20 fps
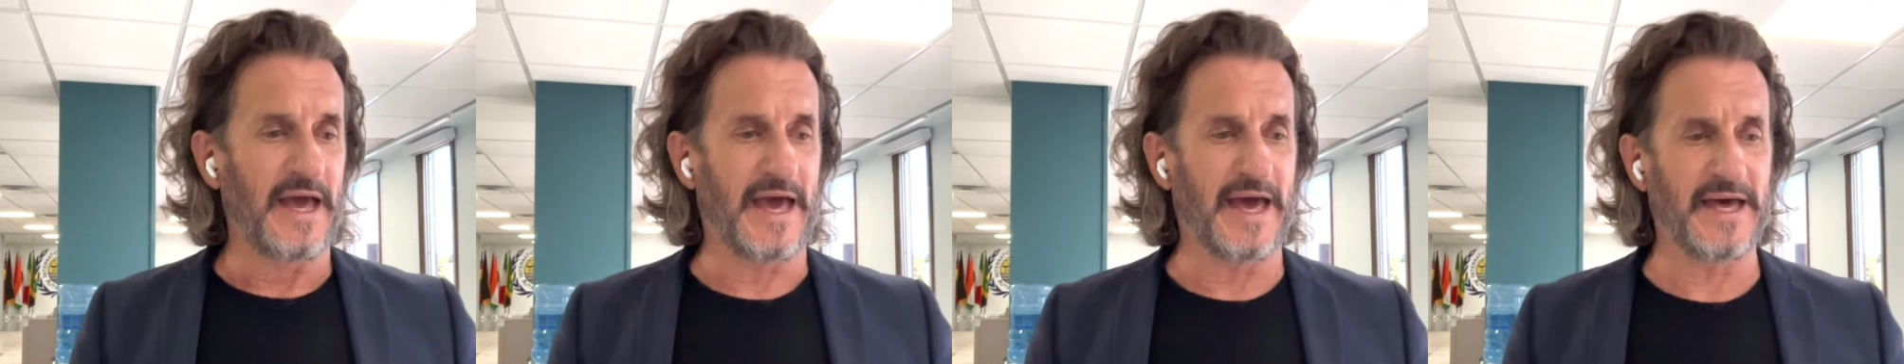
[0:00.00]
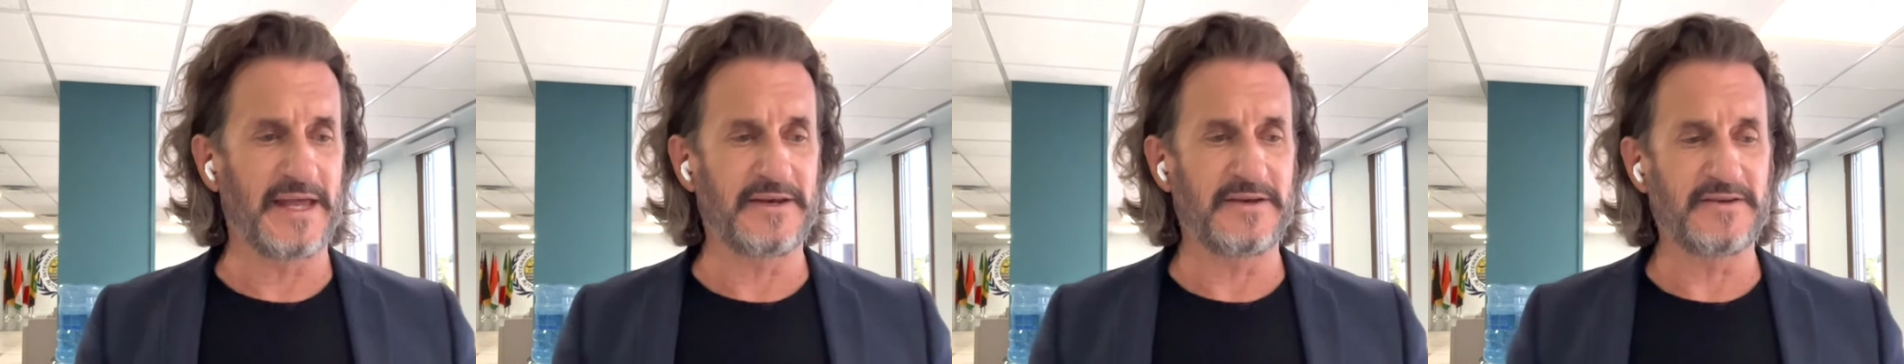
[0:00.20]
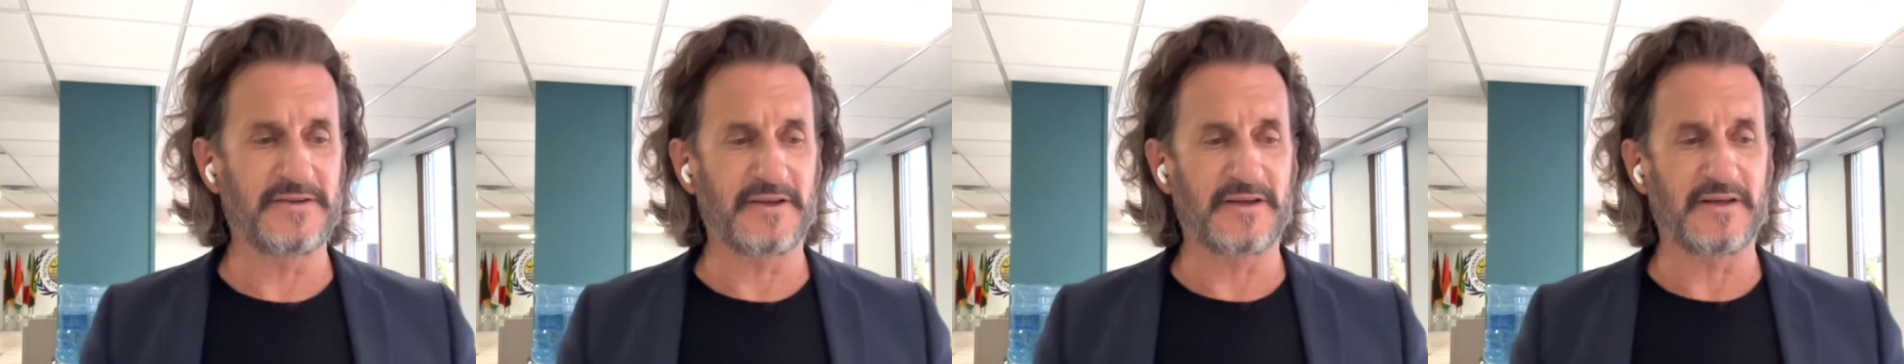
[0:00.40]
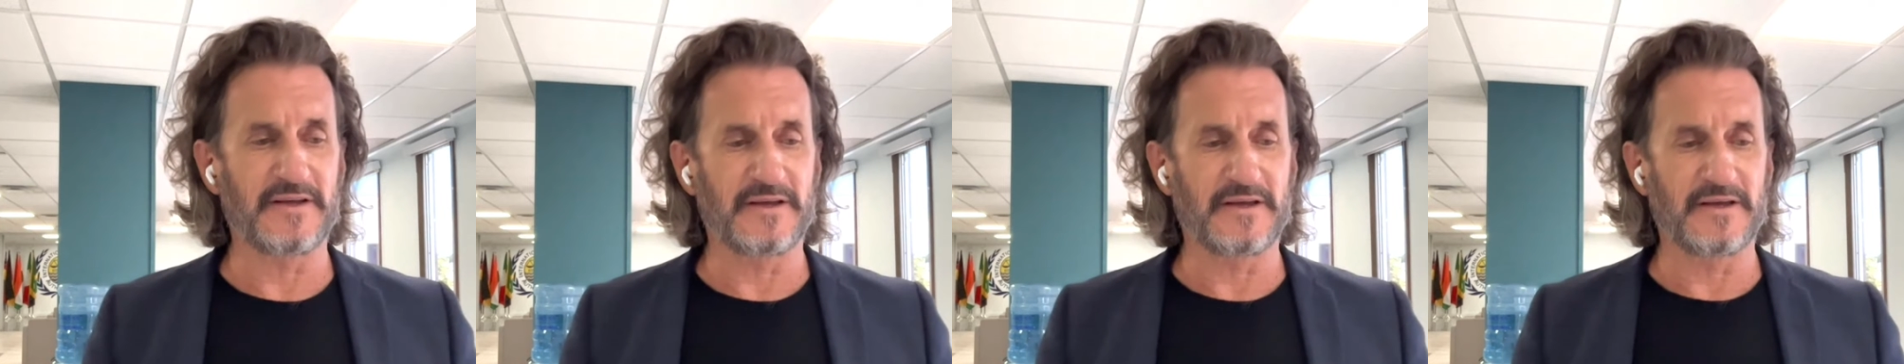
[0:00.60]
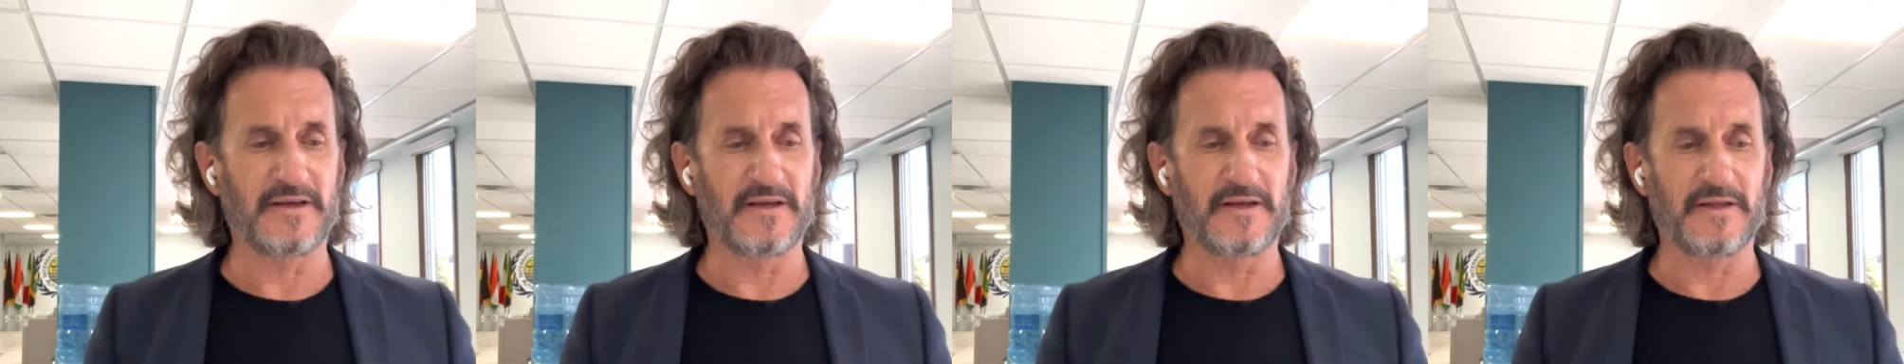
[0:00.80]
And
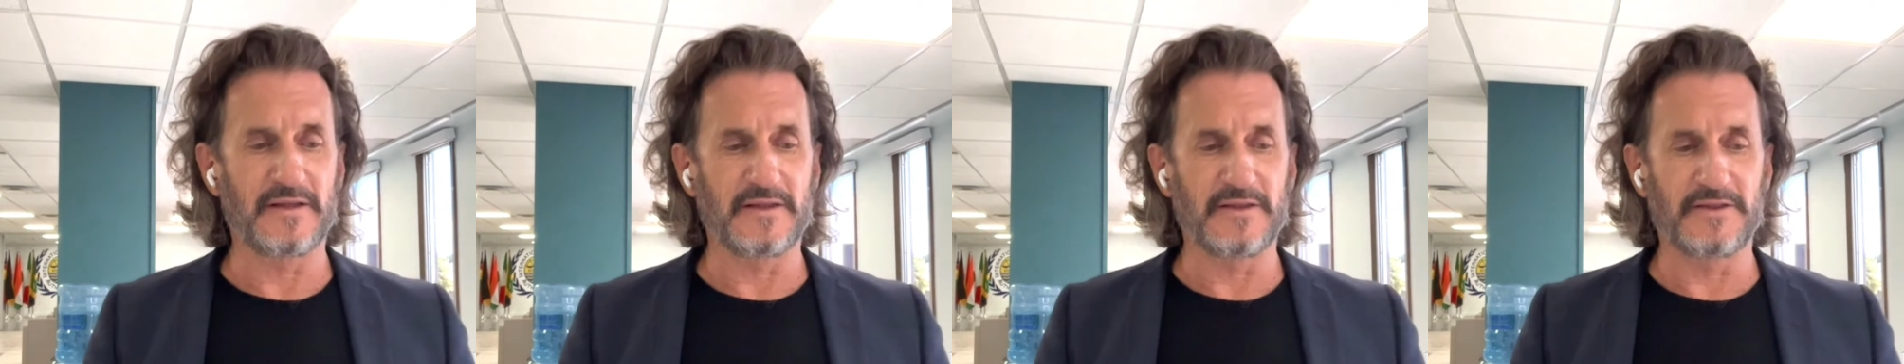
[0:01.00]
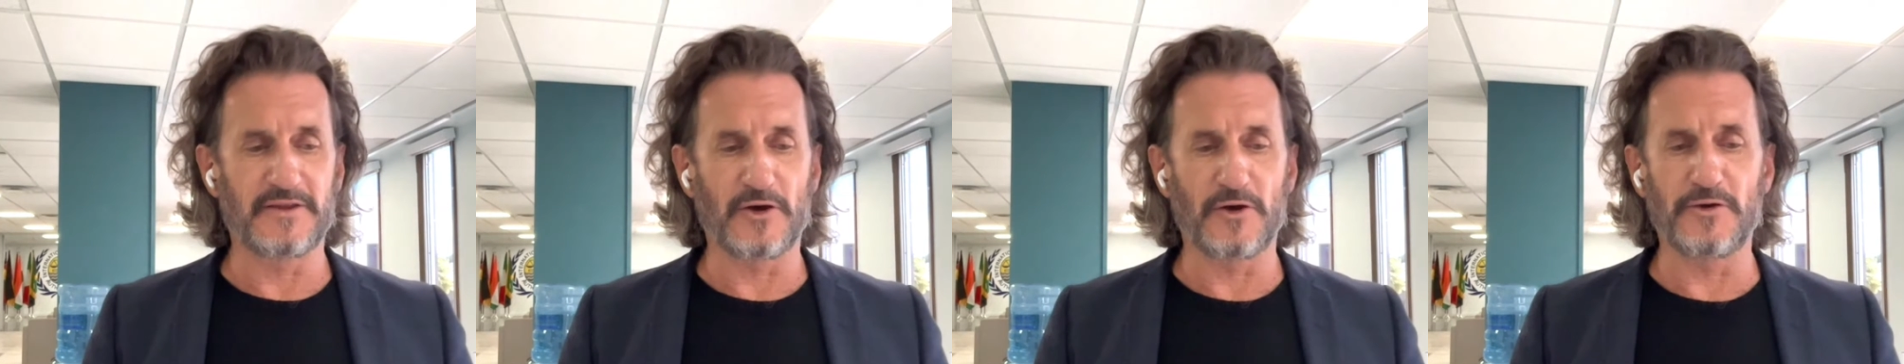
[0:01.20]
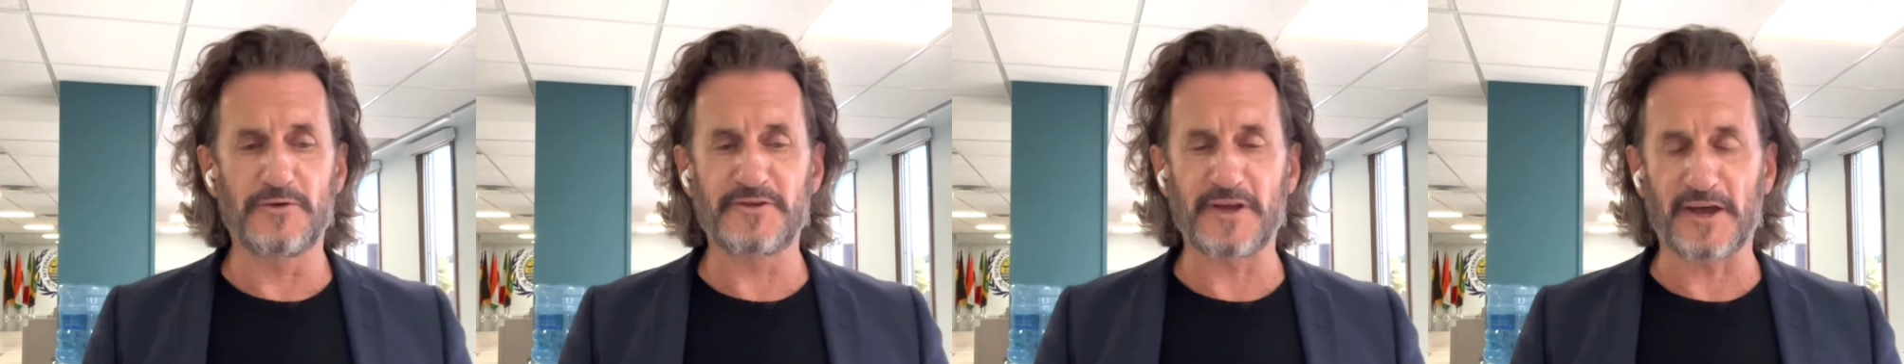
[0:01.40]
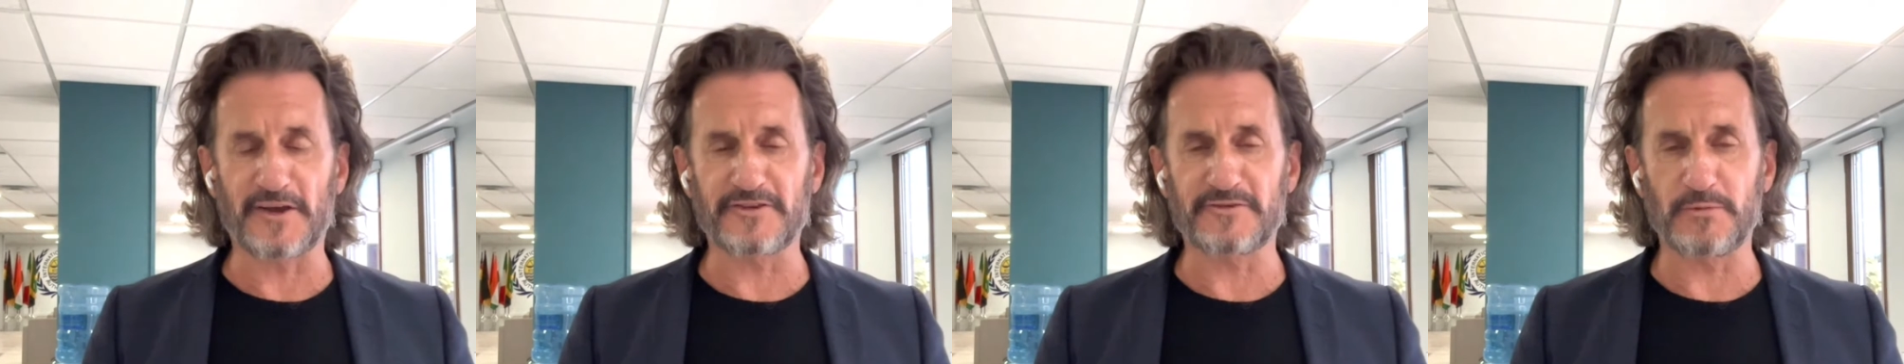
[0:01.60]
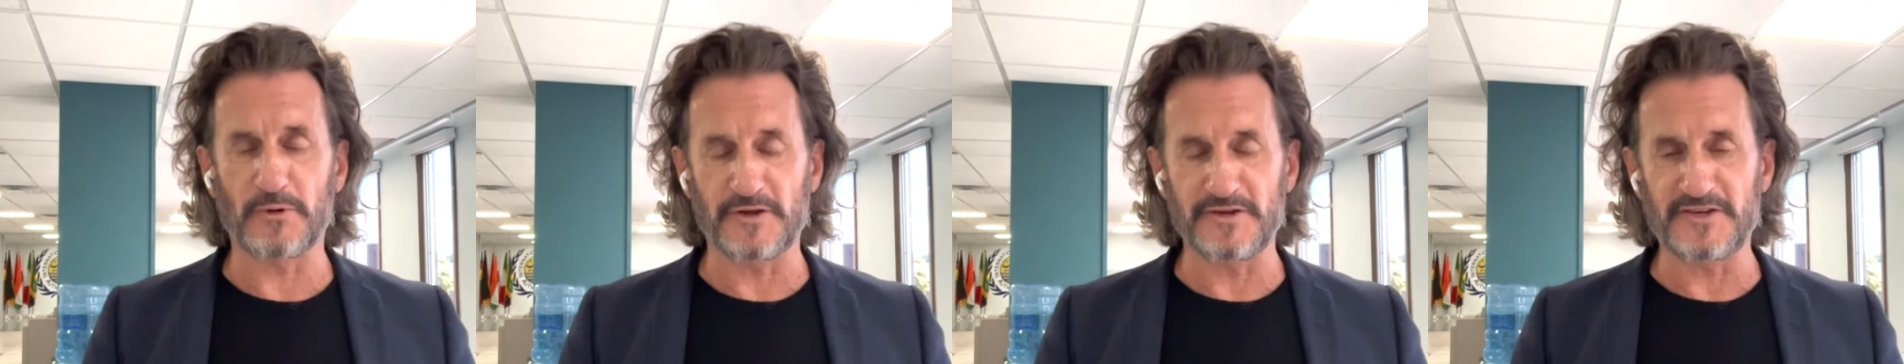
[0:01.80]
those
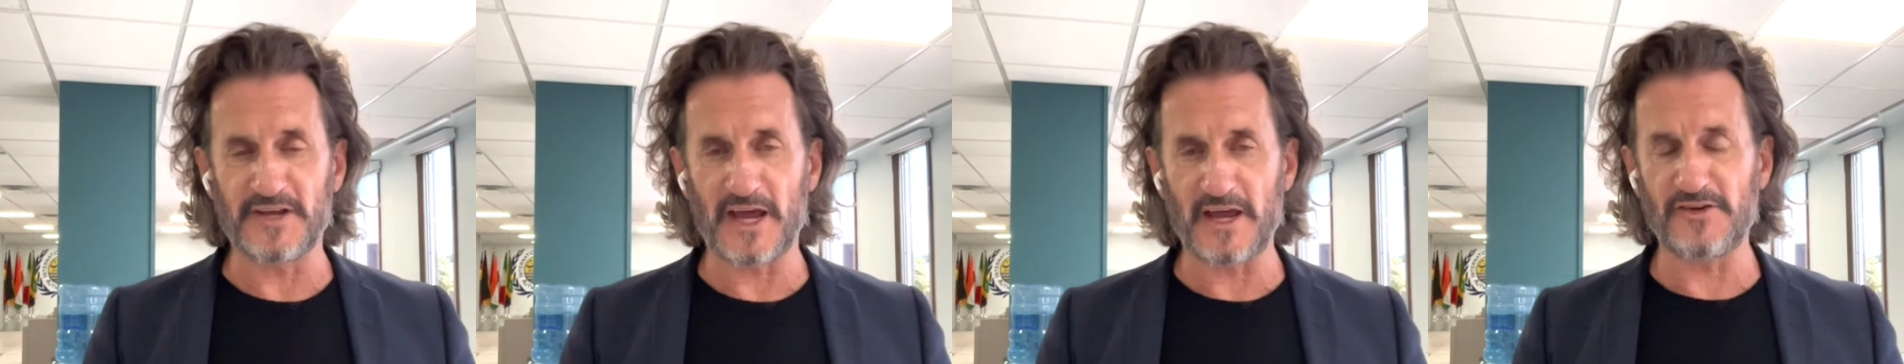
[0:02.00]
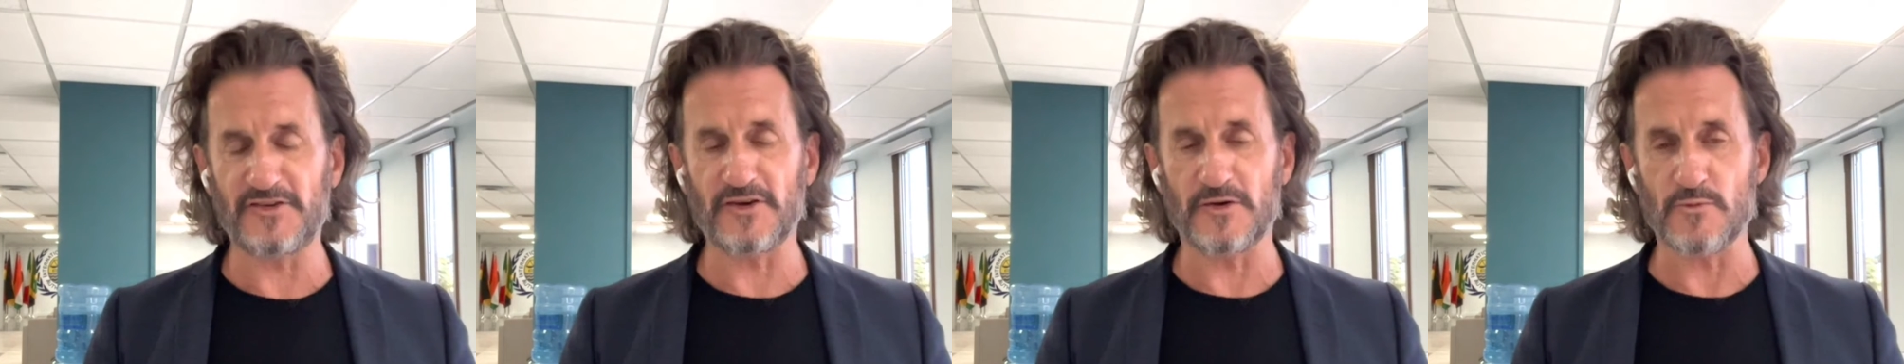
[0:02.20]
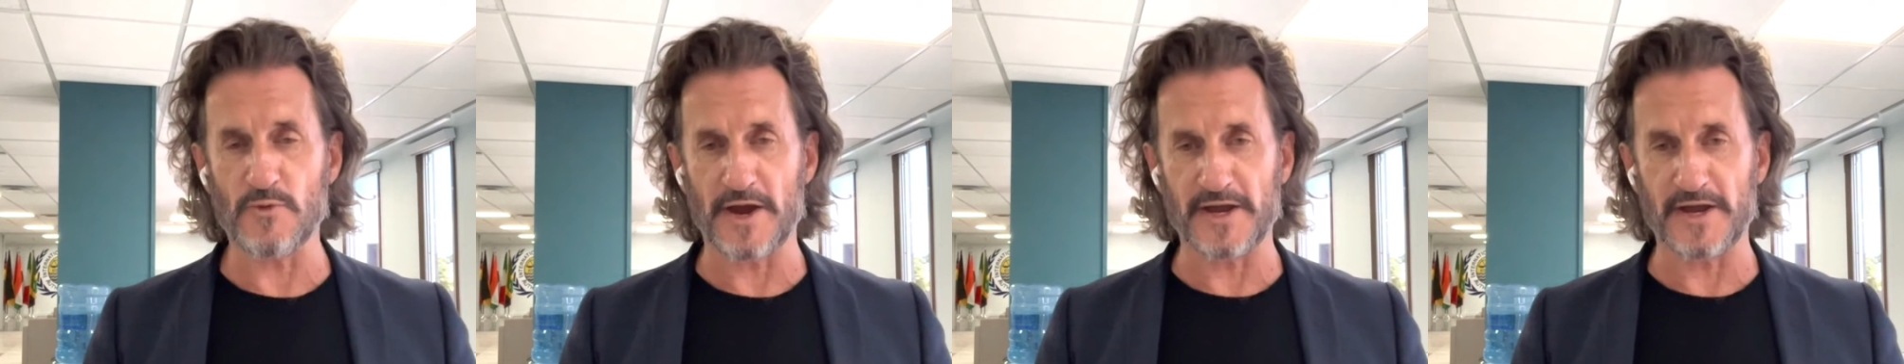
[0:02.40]
exploitation